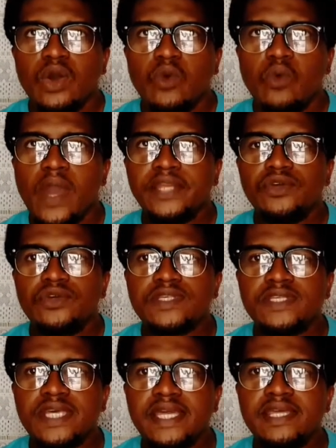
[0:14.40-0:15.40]
When you
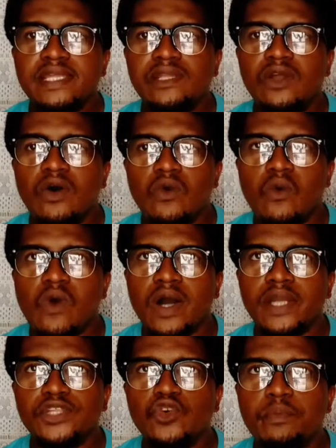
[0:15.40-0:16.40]
see the long
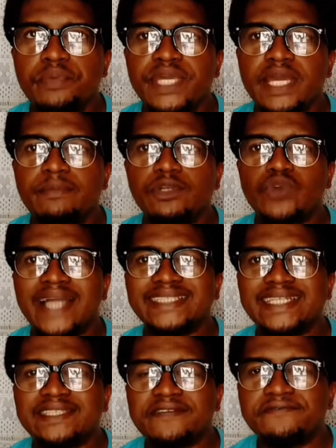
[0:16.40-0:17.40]
one, you will be able to
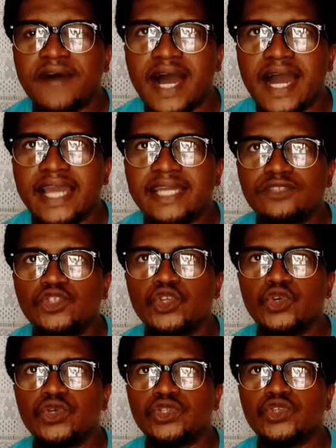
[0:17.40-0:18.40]
identify
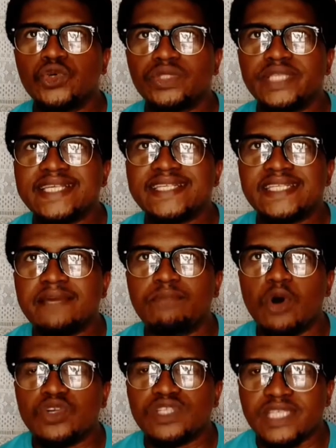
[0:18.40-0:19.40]
due to the
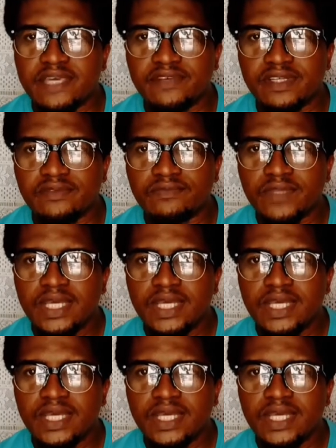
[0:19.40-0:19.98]
symbols given.